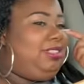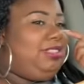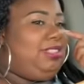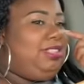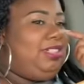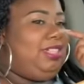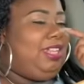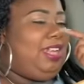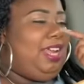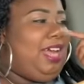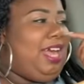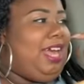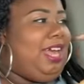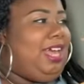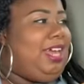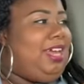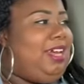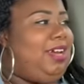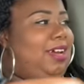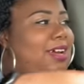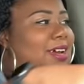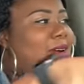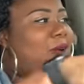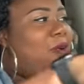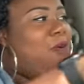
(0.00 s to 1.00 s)
Yeah. Like,
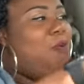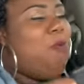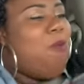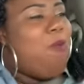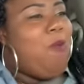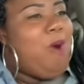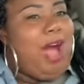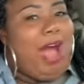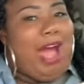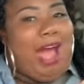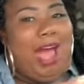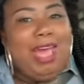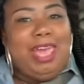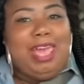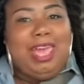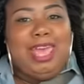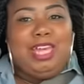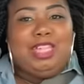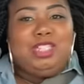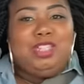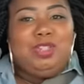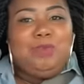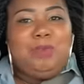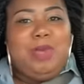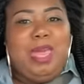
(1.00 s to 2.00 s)
why
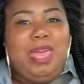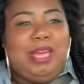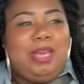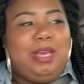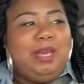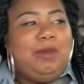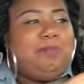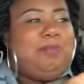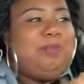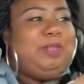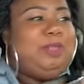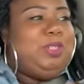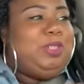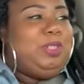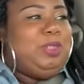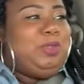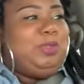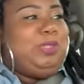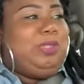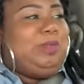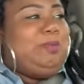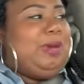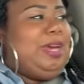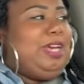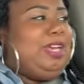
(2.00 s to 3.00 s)
can't you back up and
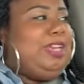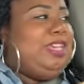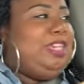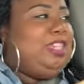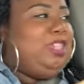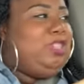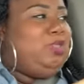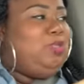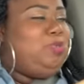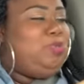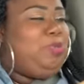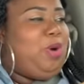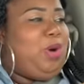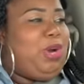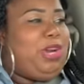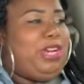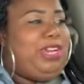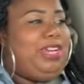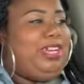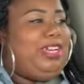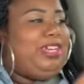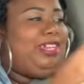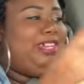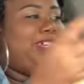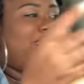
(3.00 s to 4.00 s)
show somebody that you
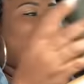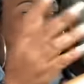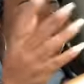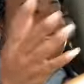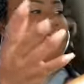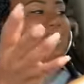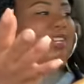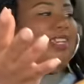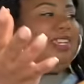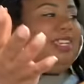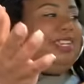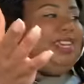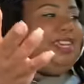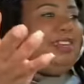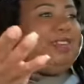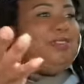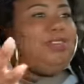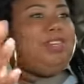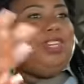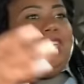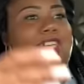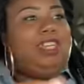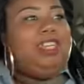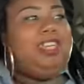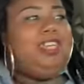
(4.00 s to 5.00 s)
parked there? Like,
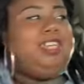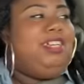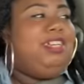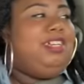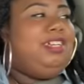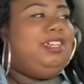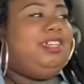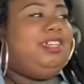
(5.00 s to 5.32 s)
really?